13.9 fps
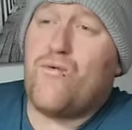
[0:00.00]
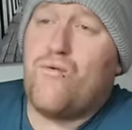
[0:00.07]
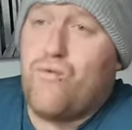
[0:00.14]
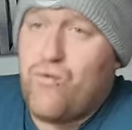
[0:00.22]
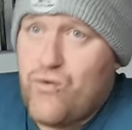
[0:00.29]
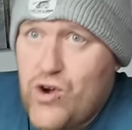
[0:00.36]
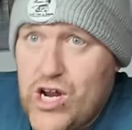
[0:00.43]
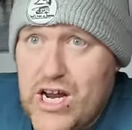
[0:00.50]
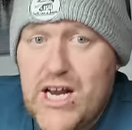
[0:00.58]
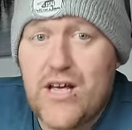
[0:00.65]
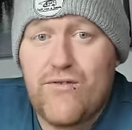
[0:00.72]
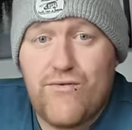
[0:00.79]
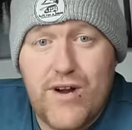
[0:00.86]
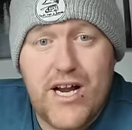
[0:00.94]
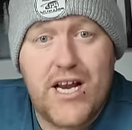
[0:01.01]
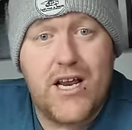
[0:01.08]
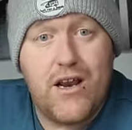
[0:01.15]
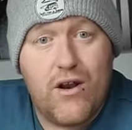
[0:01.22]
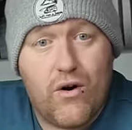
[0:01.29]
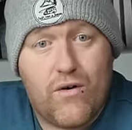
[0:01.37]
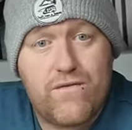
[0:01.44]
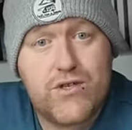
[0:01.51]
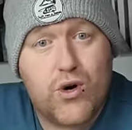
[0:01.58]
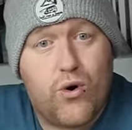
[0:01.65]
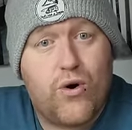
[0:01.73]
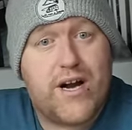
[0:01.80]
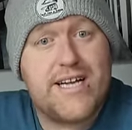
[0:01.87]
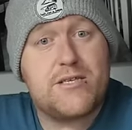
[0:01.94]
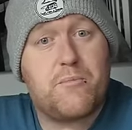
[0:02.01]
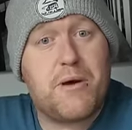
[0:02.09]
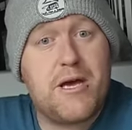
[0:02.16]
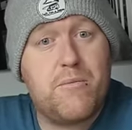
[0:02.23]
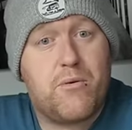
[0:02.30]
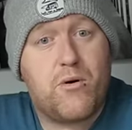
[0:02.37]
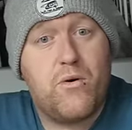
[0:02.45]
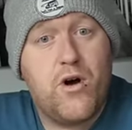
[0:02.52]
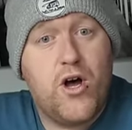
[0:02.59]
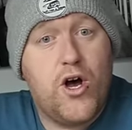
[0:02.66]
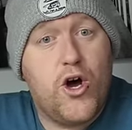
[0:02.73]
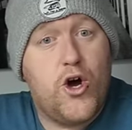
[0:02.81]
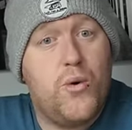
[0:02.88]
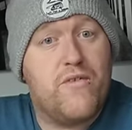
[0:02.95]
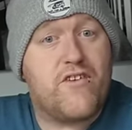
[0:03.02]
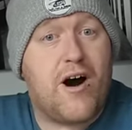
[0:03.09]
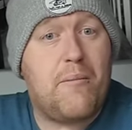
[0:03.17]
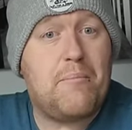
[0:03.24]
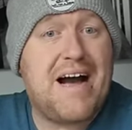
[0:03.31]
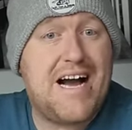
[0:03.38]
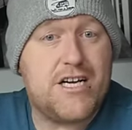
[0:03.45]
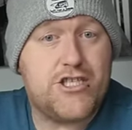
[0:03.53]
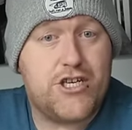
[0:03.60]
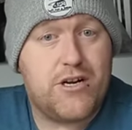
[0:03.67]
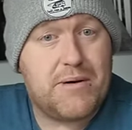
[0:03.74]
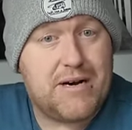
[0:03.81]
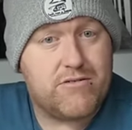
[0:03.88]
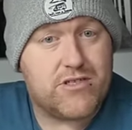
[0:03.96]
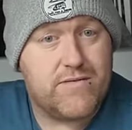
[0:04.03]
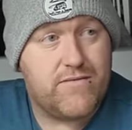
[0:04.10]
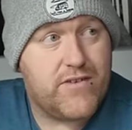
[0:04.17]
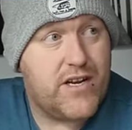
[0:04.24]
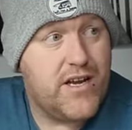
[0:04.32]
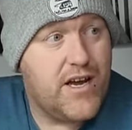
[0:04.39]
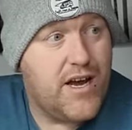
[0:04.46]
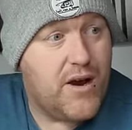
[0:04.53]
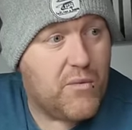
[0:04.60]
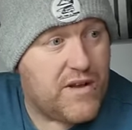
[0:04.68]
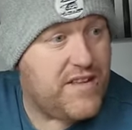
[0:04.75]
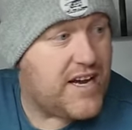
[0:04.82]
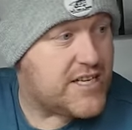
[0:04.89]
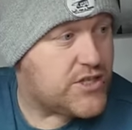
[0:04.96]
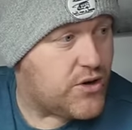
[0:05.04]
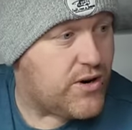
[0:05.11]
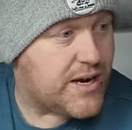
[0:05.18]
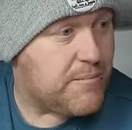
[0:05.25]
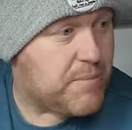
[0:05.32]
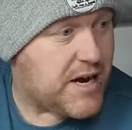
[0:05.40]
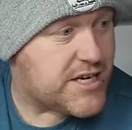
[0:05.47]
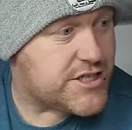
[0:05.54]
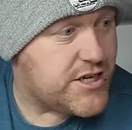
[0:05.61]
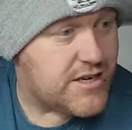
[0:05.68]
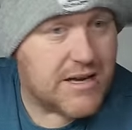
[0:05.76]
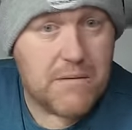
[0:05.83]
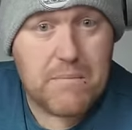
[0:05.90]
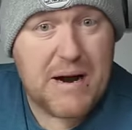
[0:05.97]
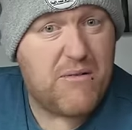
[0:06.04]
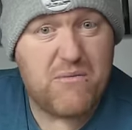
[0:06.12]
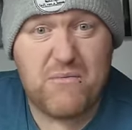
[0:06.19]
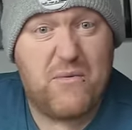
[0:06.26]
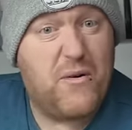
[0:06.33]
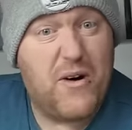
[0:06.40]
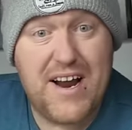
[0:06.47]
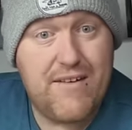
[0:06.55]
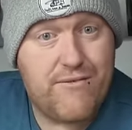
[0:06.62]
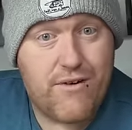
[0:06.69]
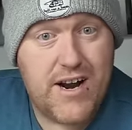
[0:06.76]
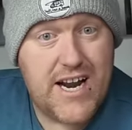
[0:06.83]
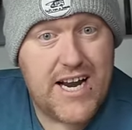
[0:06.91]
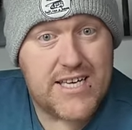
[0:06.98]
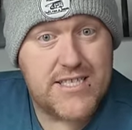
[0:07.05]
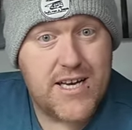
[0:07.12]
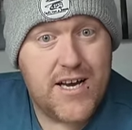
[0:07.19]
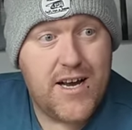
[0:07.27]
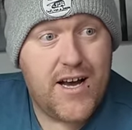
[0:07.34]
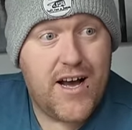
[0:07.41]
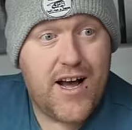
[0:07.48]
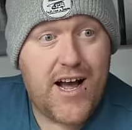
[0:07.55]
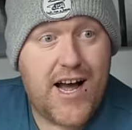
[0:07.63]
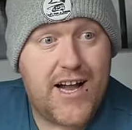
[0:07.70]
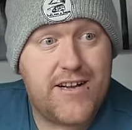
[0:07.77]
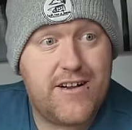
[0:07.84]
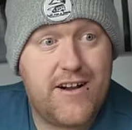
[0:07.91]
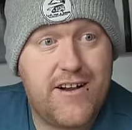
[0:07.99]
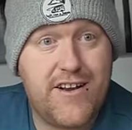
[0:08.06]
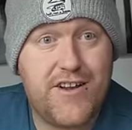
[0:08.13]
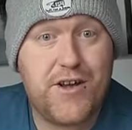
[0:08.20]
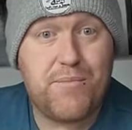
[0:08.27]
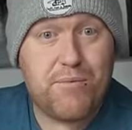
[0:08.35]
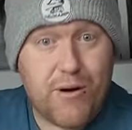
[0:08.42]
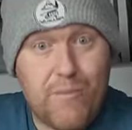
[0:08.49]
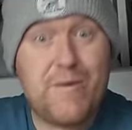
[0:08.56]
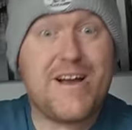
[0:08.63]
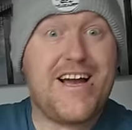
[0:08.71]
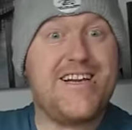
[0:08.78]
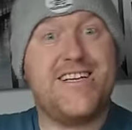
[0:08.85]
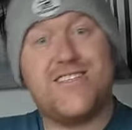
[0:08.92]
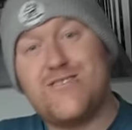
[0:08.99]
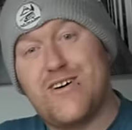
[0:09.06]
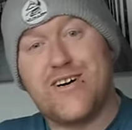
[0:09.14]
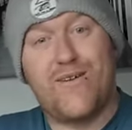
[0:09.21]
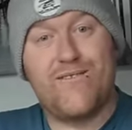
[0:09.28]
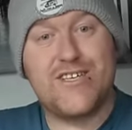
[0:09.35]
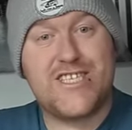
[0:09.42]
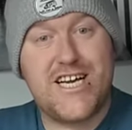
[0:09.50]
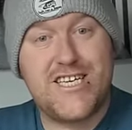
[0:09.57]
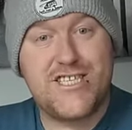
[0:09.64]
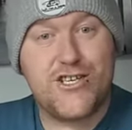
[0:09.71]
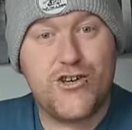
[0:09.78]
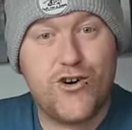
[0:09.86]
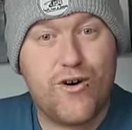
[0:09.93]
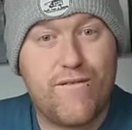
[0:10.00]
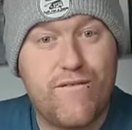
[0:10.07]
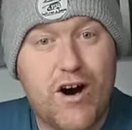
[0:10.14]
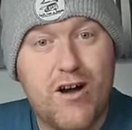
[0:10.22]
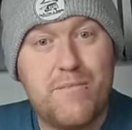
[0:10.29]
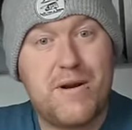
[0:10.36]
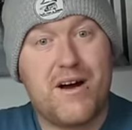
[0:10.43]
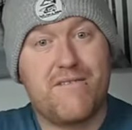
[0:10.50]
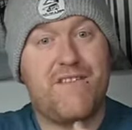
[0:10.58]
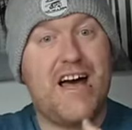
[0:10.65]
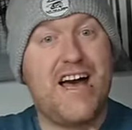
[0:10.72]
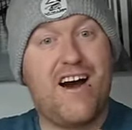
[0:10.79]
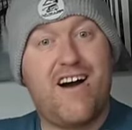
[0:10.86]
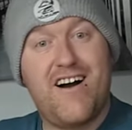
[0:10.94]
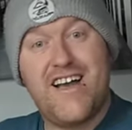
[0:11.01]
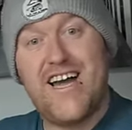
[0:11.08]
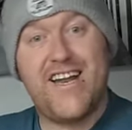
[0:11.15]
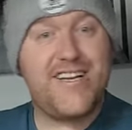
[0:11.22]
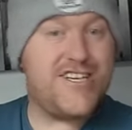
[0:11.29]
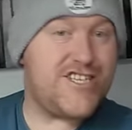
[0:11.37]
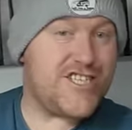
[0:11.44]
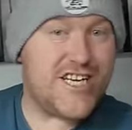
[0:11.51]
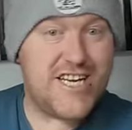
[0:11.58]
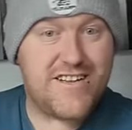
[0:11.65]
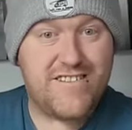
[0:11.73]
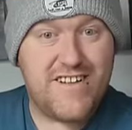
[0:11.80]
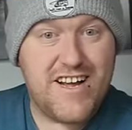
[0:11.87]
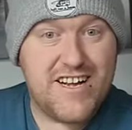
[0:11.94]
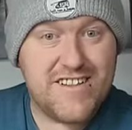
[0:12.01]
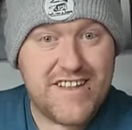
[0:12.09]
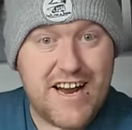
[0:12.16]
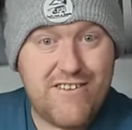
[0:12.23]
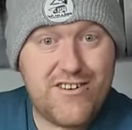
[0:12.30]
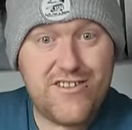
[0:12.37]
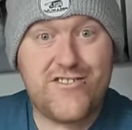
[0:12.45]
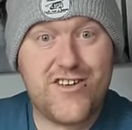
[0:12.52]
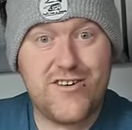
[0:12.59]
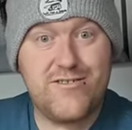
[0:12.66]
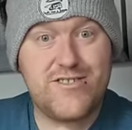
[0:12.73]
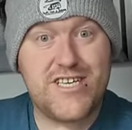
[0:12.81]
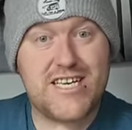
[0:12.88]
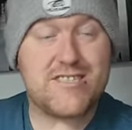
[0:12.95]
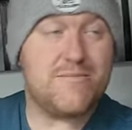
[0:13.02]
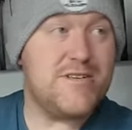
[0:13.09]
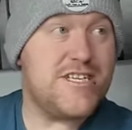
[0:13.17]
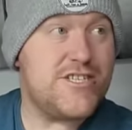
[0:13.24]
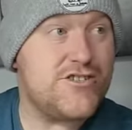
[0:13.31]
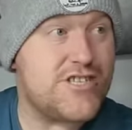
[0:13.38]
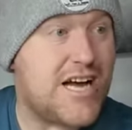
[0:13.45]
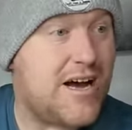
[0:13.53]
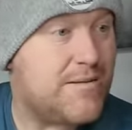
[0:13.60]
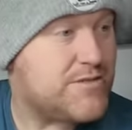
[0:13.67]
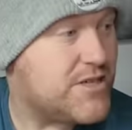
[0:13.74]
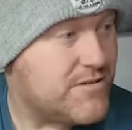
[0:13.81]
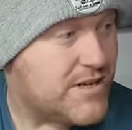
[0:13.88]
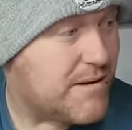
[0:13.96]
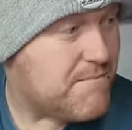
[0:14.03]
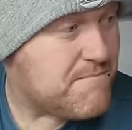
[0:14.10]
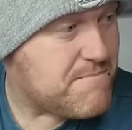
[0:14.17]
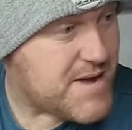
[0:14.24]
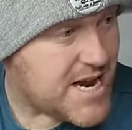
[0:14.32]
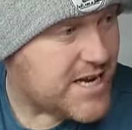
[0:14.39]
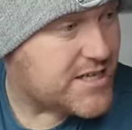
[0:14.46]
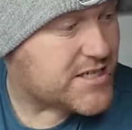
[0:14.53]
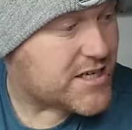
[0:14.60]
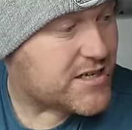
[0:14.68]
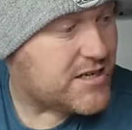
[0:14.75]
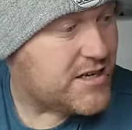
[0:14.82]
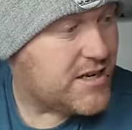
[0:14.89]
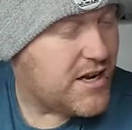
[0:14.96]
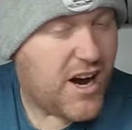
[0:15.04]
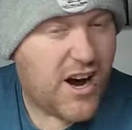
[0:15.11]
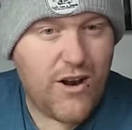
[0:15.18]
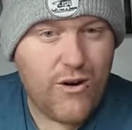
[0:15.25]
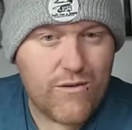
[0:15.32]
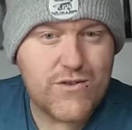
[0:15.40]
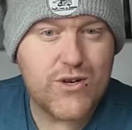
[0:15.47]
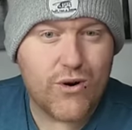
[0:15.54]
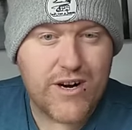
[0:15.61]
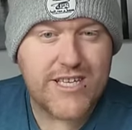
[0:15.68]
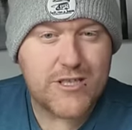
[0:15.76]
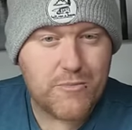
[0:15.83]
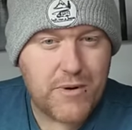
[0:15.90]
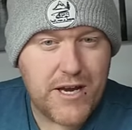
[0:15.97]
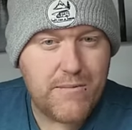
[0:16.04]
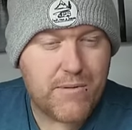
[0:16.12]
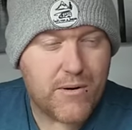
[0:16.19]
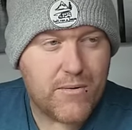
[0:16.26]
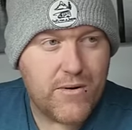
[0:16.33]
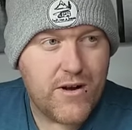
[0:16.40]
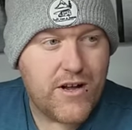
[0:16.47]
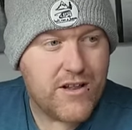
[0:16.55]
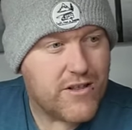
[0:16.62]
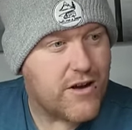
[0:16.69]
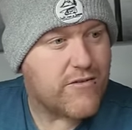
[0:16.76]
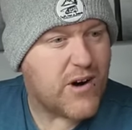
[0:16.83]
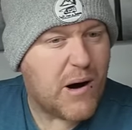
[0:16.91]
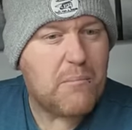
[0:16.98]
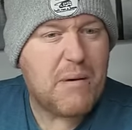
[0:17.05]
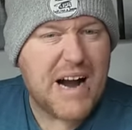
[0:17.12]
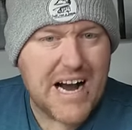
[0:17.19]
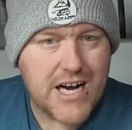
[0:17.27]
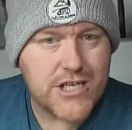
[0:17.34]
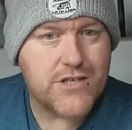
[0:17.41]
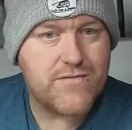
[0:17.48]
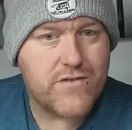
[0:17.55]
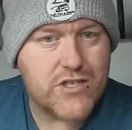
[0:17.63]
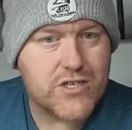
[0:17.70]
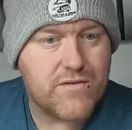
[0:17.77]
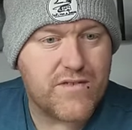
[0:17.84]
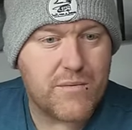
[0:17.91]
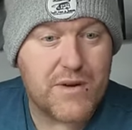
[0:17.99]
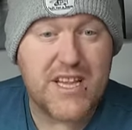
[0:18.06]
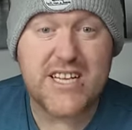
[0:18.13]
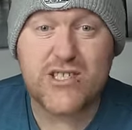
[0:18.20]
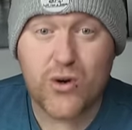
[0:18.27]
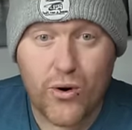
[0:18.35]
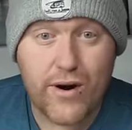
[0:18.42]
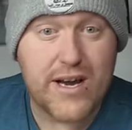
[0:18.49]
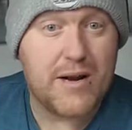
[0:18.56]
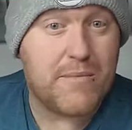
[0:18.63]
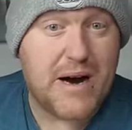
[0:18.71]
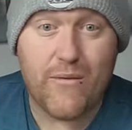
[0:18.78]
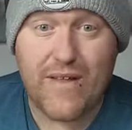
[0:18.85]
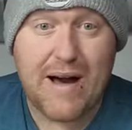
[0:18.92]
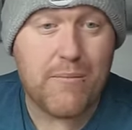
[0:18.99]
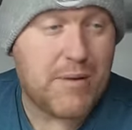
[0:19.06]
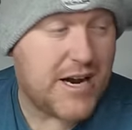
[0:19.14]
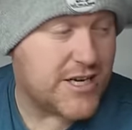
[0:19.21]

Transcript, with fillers: really really love talking to people who have got a passion about something when they're talking passionately about whatever it is, and you're proper getting into a conversation, you're vibing off their high energy and their enthusiasm, and it's just absolutely amazing. I love talking to people that have got a passion for something when they're talking about that